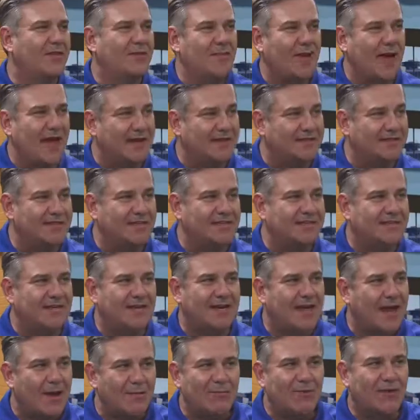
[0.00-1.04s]
magazines, and he
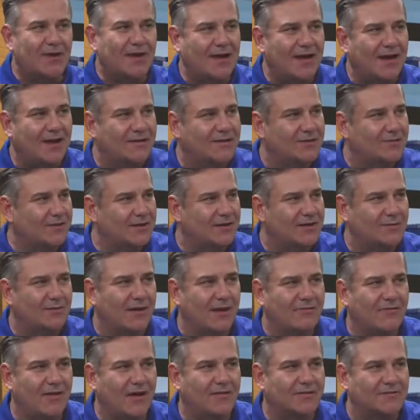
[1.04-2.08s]
kept looking out the window. My
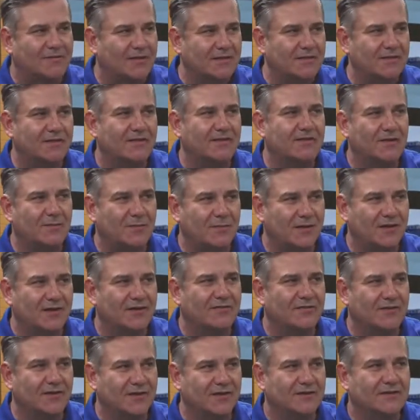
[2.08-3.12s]
father's a little bit
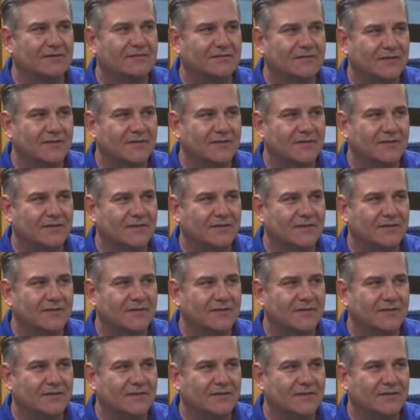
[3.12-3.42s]
of a